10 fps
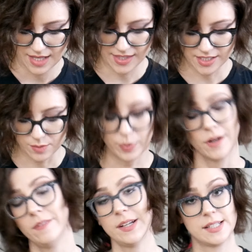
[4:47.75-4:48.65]
And this is
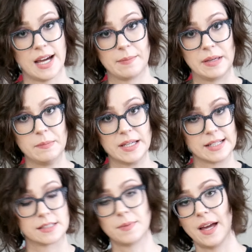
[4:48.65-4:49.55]
perfect timing
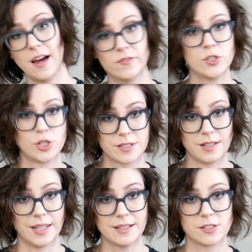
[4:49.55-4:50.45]
because my oven just
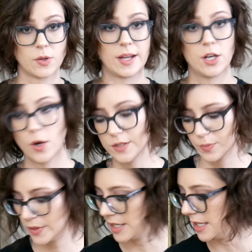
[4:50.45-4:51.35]
clicked, so I know it's
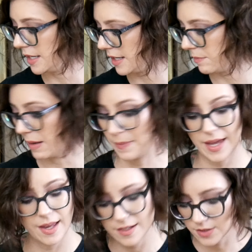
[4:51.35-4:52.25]
preheated. My
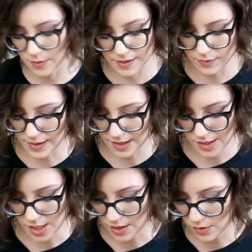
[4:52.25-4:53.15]
pan is already ready to
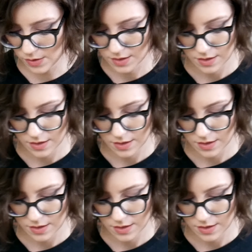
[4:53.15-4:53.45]
go.